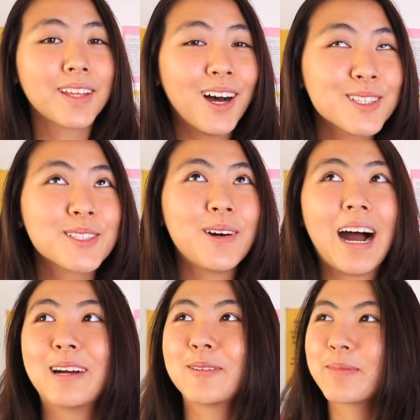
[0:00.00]
Also,
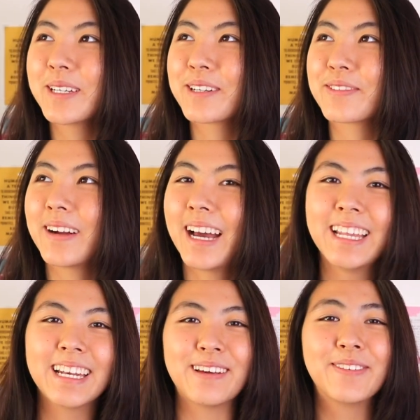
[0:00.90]
I will be your
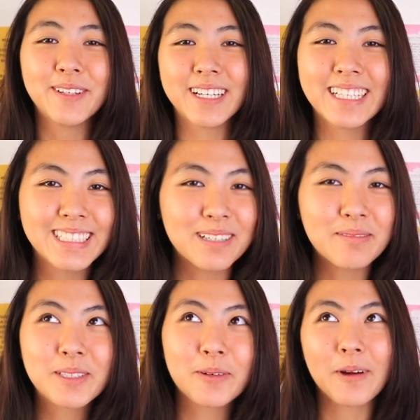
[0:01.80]
friend if you need
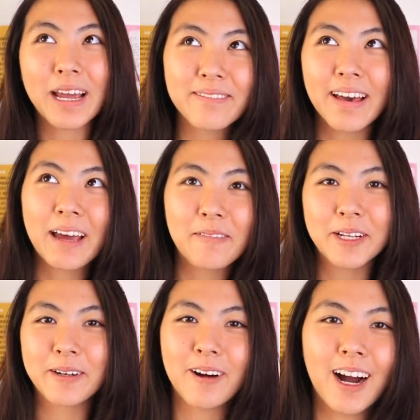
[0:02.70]
someone to wave at when you're